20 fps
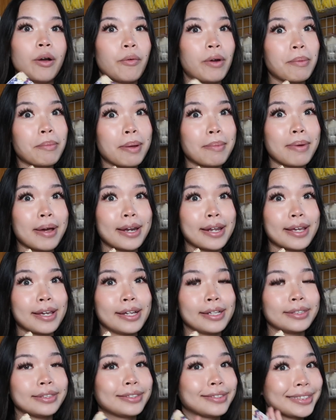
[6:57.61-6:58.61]
So I know where my
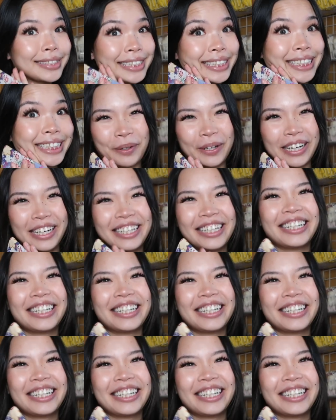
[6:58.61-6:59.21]
money is, which is